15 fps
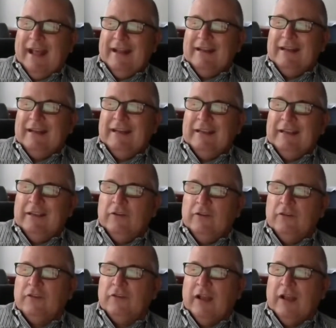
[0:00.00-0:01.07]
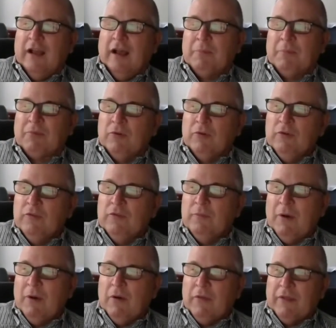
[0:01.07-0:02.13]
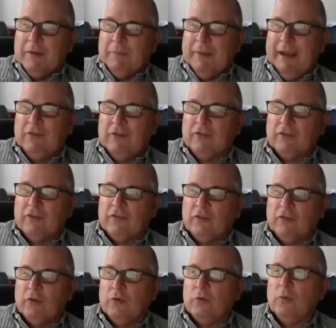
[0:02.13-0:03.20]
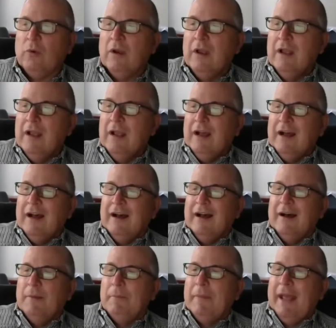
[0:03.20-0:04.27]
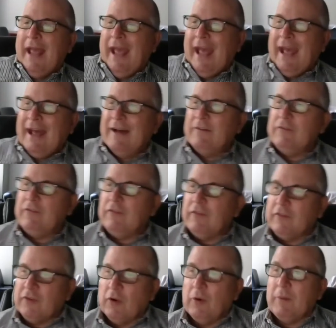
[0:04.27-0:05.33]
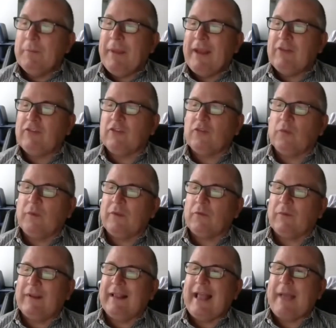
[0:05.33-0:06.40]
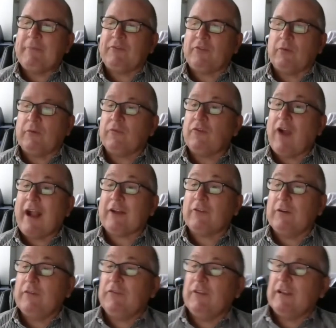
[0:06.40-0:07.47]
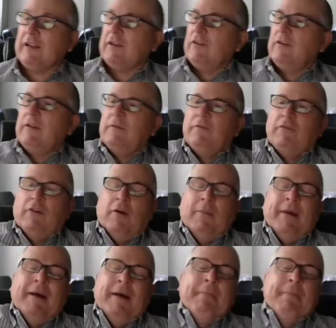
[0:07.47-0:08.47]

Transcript: is uh, approved both in patients who um, have, so in patients with relapsed or refractory follicular lymphoma,